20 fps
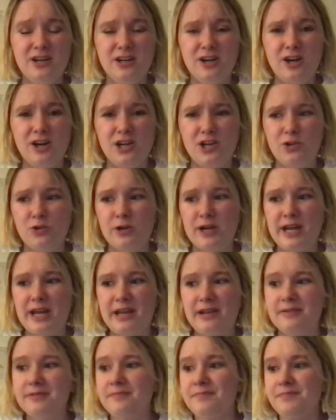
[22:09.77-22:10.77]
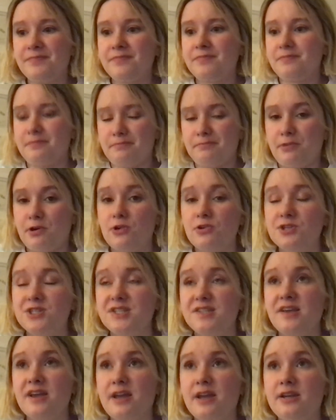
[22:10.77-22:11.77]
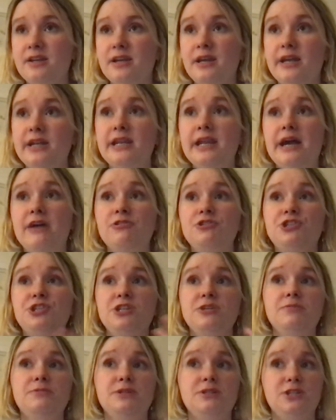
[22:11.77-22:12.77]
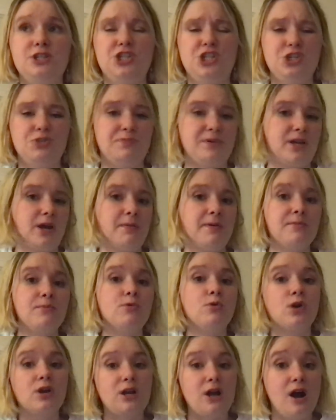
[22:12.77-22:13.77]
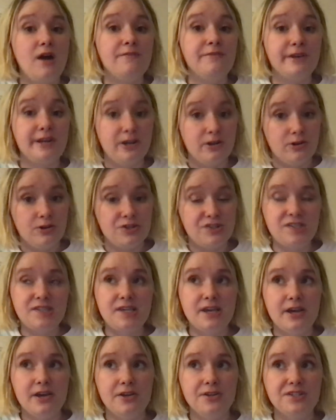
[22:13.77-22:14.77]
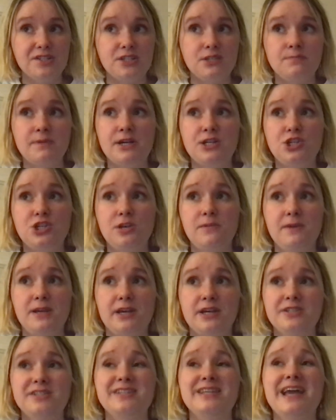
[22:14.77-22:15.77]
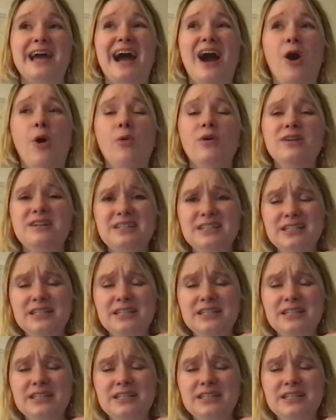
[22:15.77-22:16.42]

hungry person, and now she's becoming more confident in her skills, especially because now